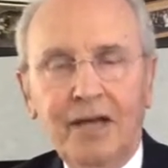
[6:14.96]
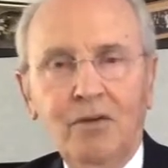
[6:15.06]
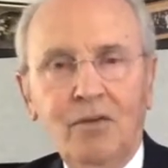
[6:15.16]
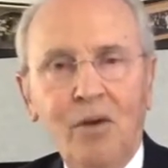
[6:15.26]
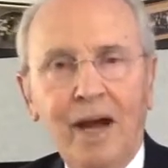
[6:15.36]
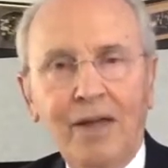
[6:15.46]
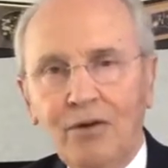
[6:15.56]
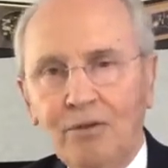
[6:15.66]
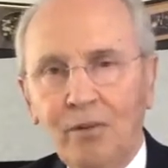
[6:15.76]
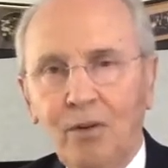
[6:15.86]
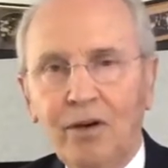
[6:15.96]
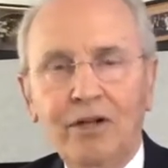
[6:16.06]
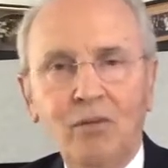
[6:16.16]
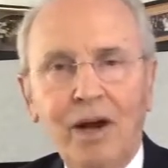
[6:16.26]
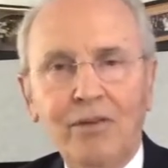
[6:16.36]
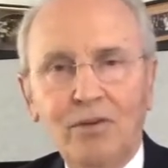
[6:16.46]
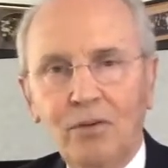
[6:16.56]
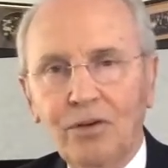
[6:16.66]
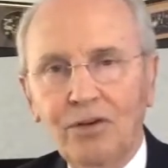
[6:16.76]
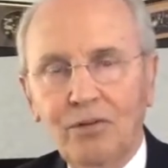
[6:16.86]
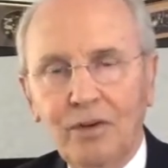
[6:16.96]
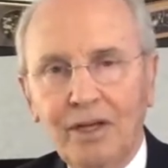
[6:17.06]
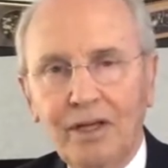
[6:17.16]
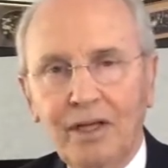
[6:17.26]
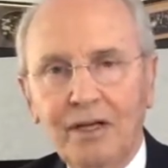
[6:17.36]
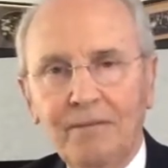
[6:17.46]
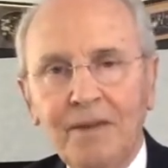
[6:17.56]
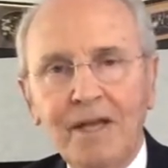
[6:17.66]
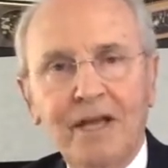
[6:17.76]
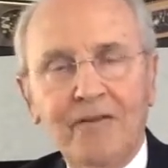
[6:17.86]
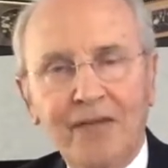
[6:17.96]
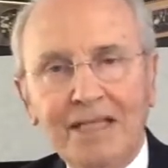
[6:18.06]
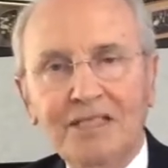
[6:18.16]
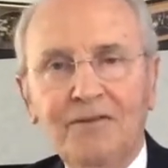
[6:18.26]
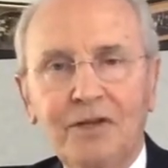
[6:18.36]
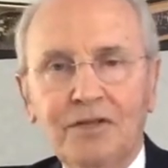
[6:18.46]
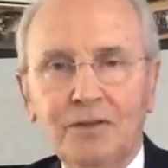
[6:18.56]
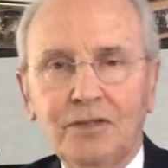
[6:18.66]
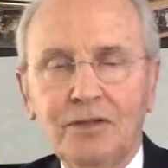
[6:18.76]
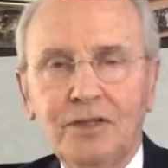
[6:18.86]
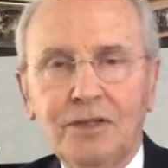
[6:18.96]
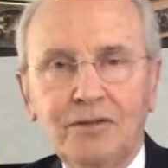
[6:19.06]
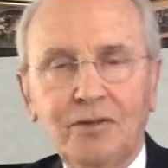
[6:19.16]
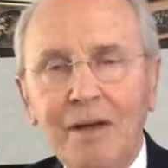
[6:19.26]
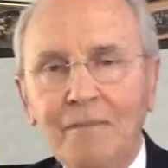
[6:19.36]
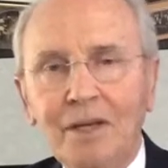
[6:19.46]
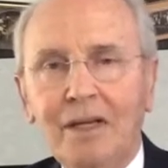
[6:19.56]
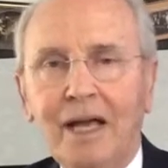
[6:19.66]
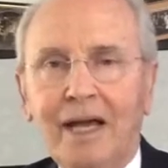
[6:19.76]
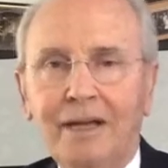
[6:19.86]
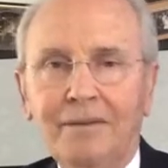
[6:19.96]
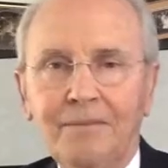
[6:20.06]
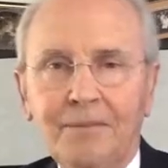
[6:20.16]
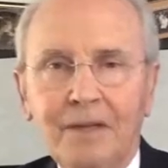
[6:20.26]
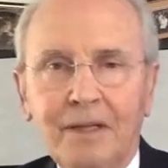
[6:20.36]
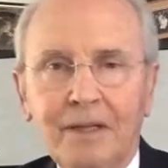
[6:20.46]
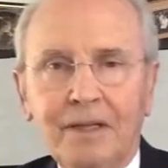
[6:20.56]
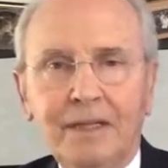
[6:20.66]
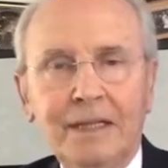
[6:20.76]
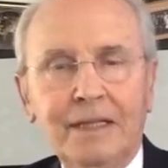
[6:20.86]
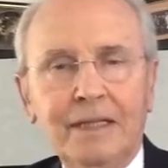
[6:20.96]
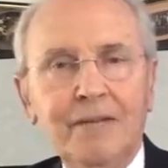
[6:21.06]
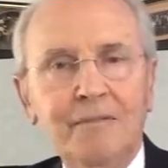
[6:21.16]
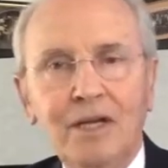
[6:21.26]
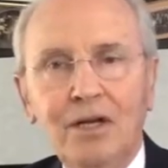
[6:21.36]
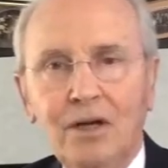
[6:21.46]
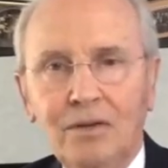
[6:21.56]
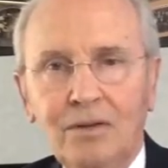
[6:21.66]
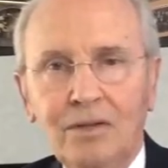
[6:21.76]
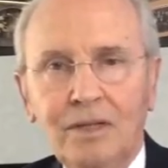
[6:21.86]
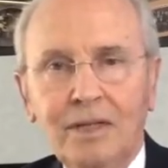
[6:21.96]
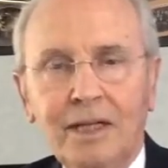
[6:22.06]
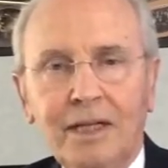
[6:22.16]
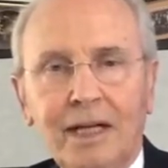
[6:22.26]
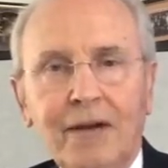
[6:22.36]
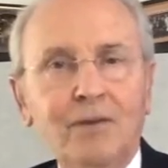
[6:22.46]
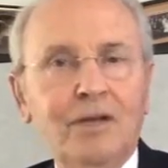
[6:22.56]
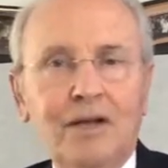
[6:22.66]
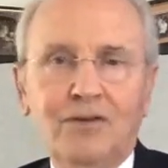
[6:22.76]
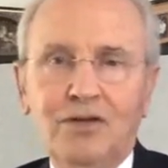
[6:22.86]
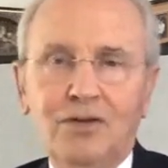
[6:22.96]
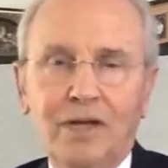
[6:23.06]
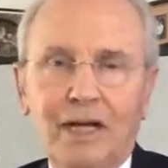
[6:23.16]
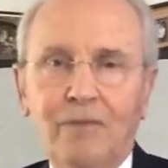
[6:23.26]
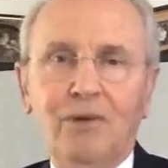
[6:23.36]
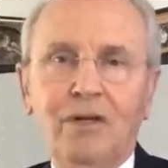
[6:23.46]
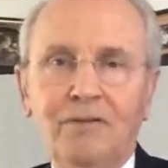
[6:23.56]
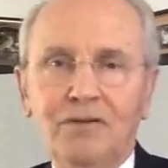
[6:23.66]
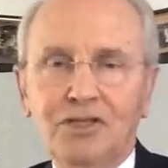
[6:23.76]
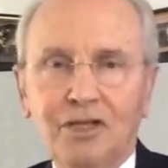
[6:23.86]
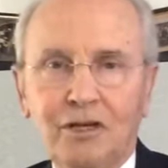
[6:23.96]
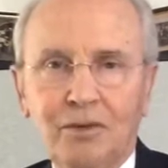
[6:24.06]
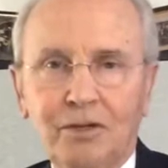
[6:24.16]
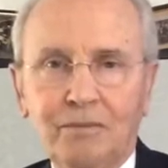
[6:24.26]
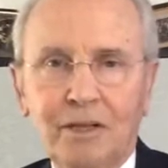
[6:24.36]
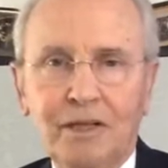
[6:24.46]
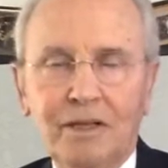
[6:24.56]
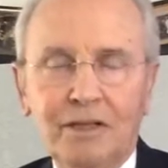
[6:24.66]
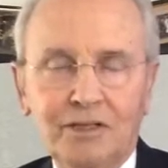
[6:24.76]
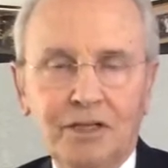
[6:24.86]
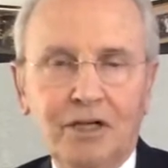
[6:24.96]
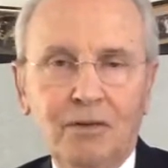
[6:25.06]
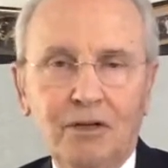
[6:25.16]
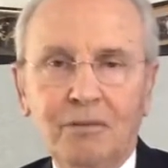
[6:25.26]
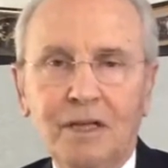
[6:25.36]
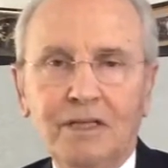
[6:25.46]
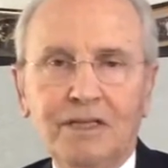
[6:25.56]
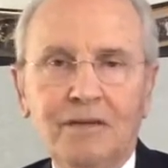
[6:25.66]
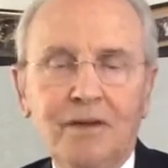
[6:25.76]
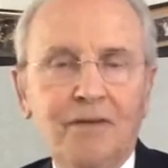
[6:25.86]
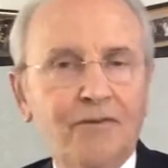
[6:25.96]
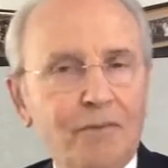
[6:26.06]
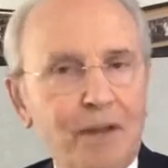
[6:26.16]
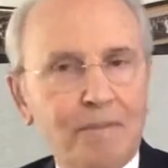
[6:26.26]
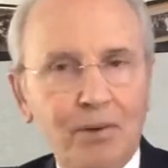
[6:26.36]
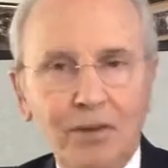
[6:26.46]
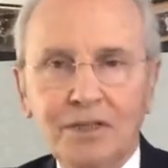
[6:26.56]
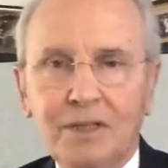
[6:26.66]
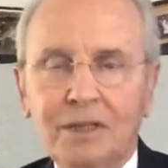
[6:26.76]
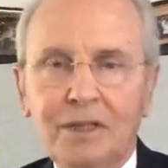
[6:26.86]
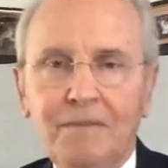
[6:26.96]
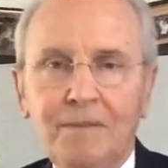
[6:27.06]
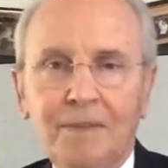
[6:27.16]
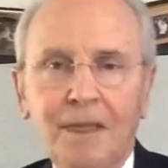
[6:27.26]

and why they're important and why they're worded the way they are. If that's of interest to you, drop me a line and let me know. And I would love to do that. I would love to share it with you, because for me personally,